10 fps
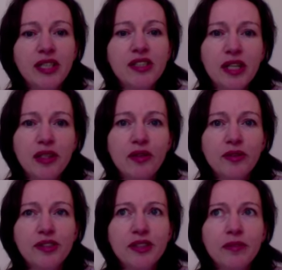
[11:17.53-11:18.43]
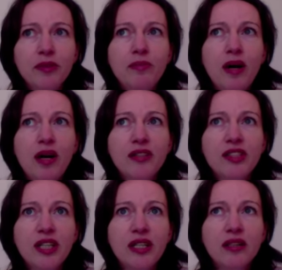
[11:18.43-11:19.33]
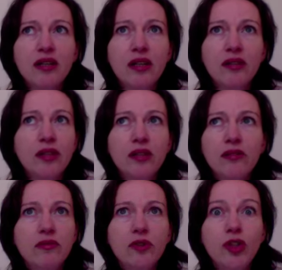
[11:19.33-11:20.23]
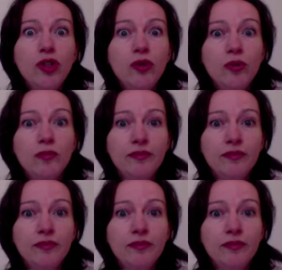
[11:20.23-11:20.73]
Say the whole syllable, pa, tick, U.